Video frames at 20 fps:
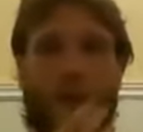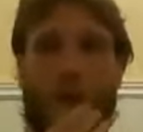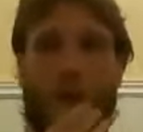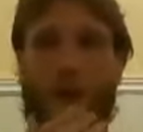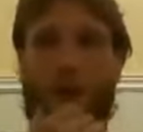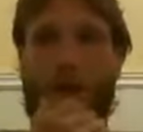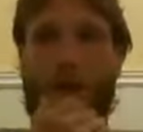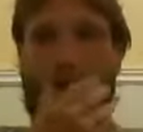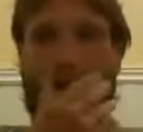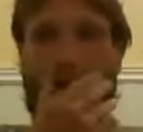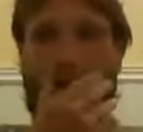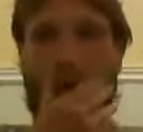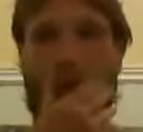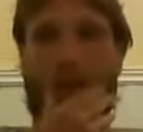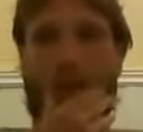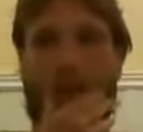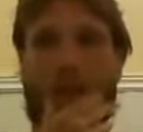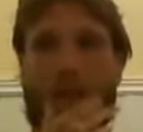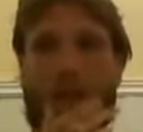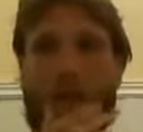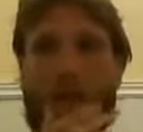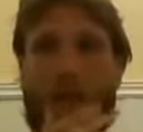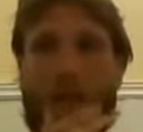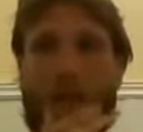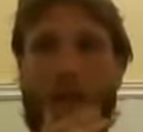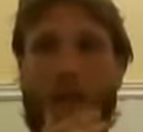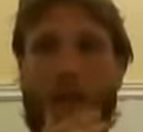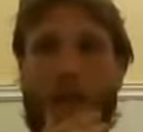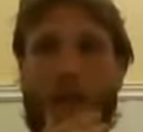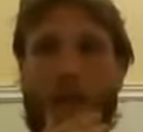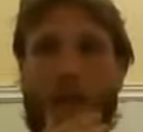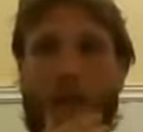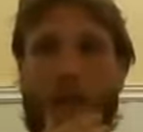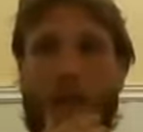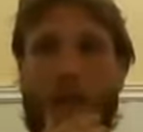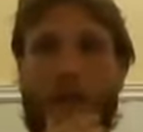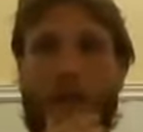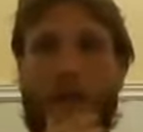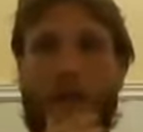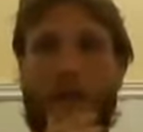So I was living and playing there
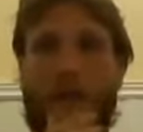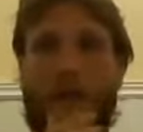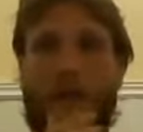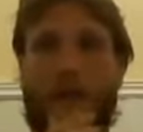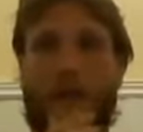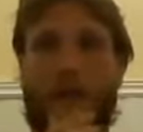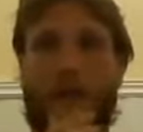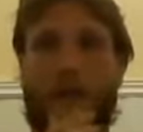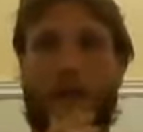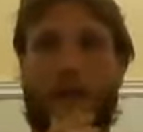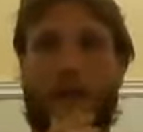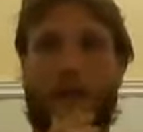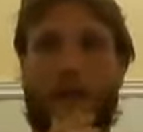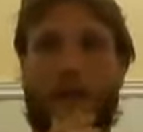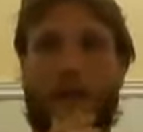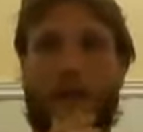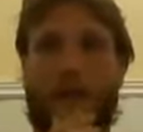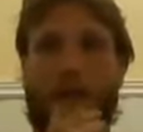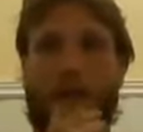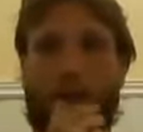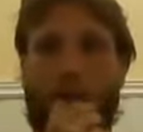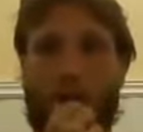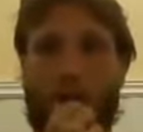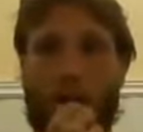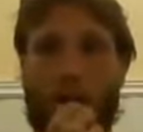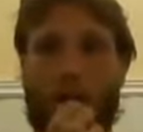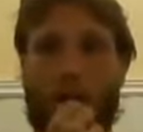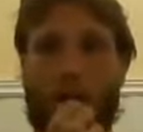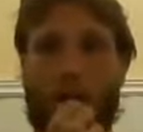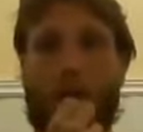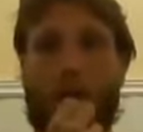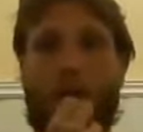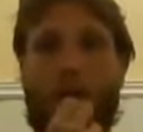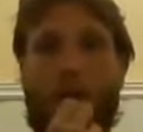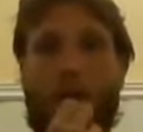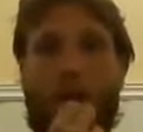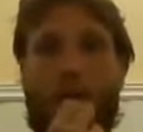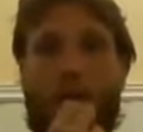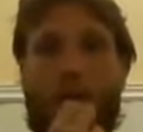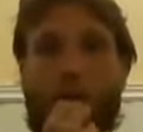3 months and did
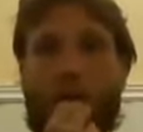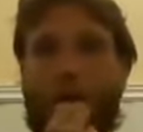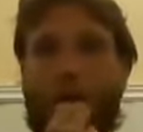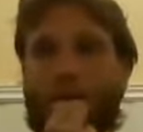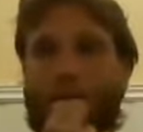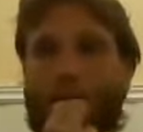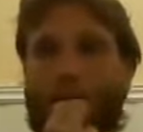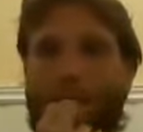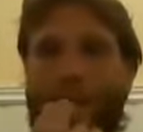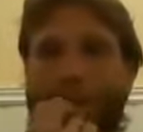very well. But